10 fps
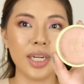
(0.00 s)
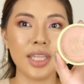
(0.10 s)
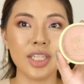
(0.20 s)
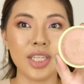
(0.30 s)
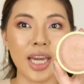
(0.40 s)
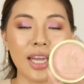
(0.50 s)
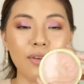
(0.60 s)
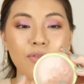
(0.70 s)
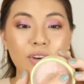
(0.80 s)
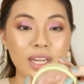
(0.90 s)
in the
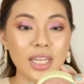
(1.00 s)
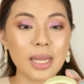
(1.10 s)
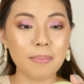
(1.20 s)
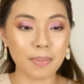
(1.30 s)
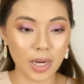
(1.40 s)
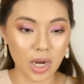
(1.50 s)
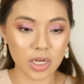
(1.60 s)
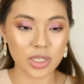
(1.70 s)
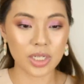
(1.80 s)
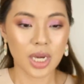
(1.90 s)
shade Friendly
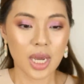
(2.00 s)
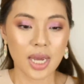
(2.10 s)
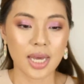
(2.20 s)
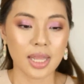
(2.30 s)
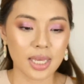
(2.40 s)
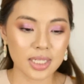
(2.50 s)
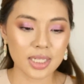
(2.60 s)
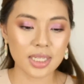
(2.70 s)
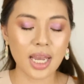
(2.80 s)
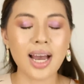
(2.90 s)
Blush. This
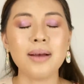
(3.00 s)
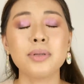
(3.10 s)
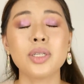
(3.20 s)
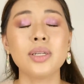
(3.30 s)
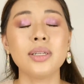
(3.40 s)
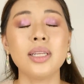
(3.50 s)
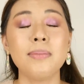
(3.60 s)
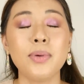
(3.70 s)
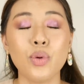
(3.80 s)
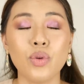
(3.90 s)
is
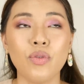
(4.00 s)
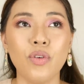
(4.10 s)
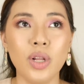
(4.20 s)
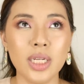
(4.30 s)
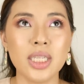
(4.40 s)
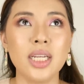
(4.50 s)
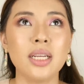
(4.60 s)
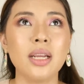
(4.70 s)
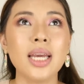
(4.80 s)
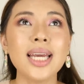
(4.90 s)
absolutely beautiful. As
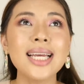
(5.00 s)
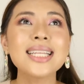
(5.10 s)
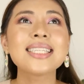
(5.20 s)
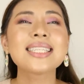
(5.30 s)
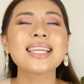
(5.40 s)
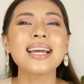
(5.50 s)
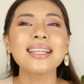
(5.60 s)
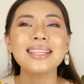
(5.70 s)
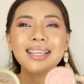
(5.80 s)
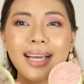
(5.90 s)
in,
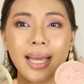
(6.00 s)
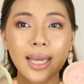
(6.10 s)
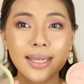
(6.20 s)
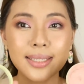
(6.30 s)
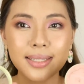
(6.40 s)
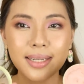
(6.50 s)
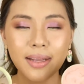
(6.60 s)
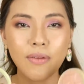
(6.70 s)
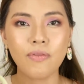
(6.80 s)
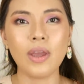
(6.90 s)
instant
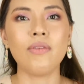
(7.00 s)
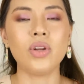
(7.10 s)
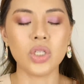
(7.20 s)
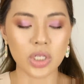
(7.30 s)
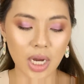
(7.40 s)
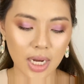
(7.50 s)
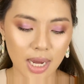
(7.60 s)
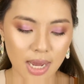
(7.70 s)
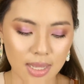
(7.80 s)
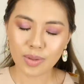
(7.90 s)
favorite siya
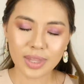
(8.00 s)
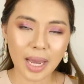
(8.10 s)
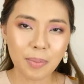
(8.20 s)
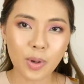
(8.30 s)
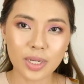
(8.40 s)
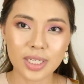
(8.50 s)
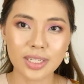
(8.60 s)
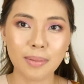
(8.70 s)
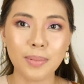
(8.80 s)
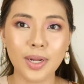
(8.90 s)
agad. Yung type ko kasi
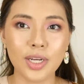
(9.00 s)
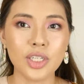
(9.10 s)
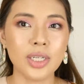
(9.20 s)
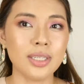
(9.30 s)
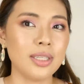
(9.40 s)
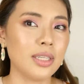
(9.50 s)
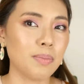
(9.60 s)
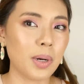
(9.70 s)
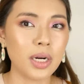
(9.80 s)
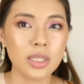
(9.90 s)
sa blush is this
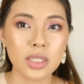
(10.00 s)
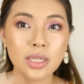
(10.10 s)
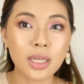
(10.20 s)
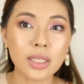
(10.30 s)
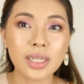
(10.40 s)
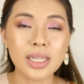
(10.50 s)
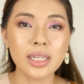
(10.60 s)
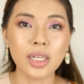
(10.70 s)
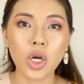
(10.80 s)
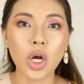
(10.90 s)
parang
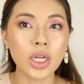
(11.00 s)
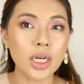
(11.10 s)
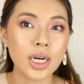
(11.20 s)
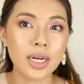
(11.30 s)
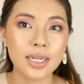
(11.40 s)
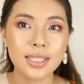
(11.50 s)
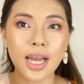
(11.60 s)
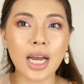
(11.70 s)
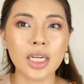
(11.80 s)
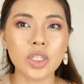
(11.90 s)
subtle color lang
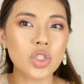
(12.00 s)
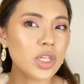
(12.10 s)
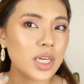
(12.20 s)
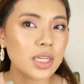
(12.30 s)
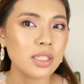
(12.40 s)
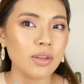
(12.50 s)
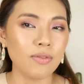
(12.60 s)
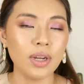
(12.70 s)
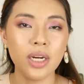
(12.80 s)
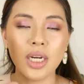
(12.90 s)
sa aking cheeks.
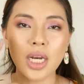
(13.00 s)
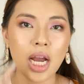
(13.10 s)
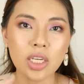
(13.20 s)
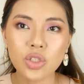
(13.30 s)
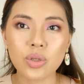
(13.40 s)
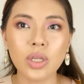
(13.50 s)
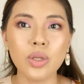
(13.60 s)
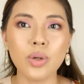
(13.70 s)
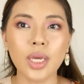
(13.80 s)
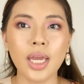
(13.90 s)
Very natural
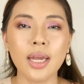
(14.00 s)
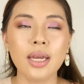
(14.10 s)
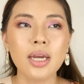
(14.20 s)
looking.